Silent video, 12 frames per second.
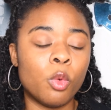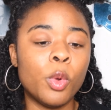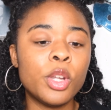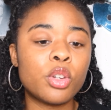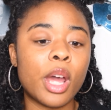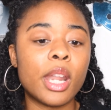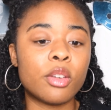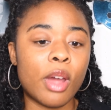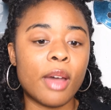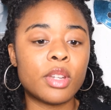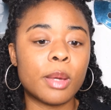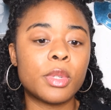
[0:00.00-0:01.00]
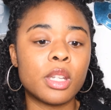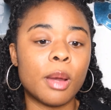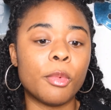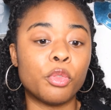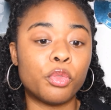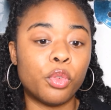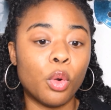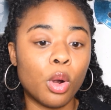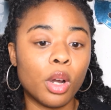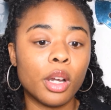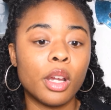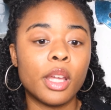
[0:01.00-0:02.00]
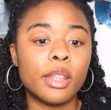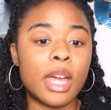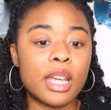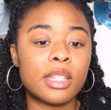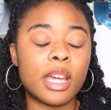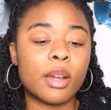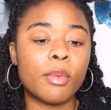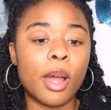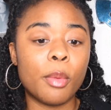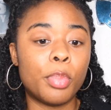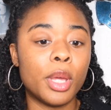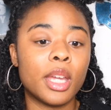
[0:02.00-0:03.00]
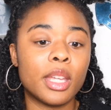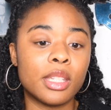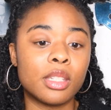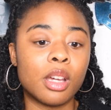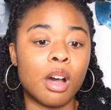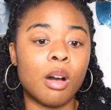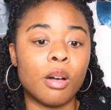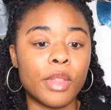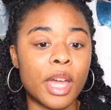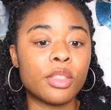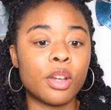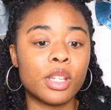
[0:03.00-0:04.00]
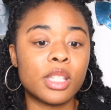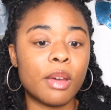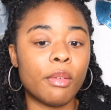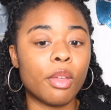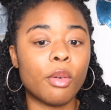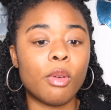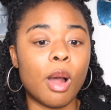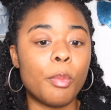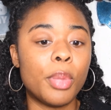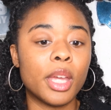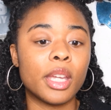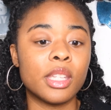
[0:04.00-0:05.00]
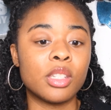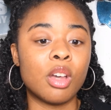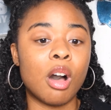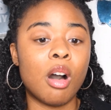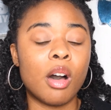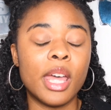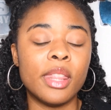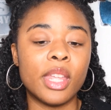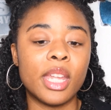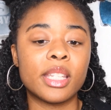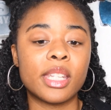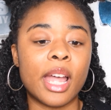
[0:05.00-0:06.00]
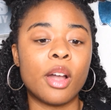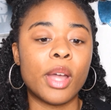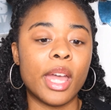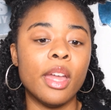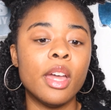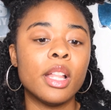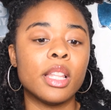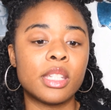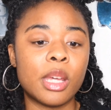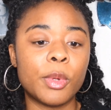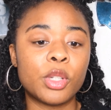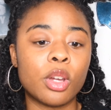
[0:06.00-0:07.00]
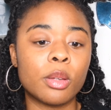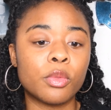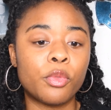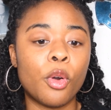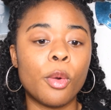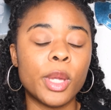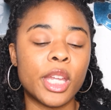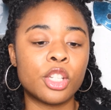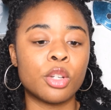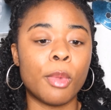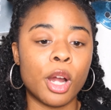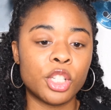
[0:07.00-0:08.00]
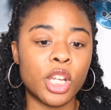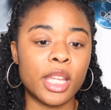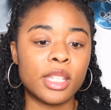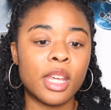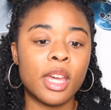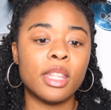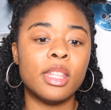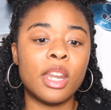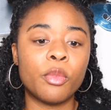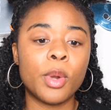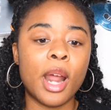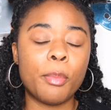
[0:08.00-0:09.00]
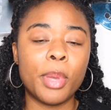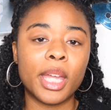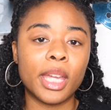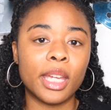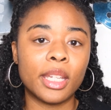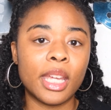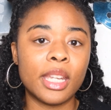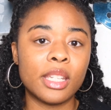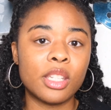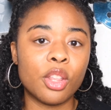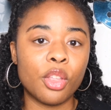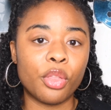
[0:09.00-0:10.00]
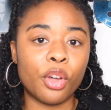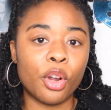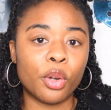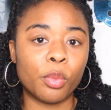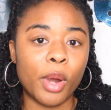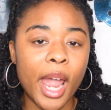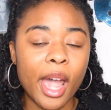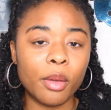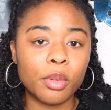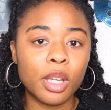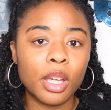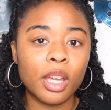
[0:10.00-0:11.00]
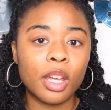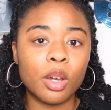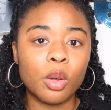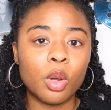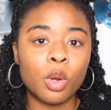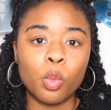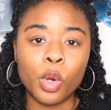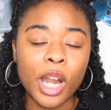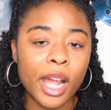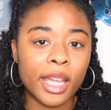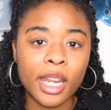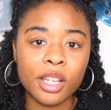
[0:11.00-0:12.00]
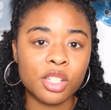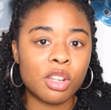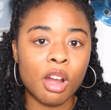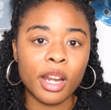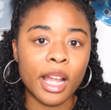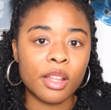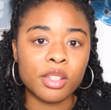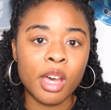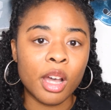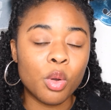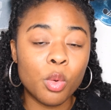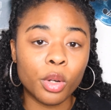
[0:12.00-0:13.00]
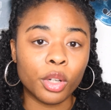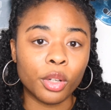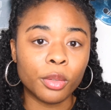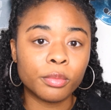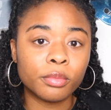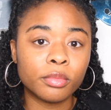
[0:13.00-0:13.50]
if we tra- draft up to number four, that second round pick is gone. That 37th overall pick is gone. And then it's like, okay, let's say we trade to four, we get Ja'Marr Chase. Then if we're not picking again until the third round, we're not getting a starting outside corner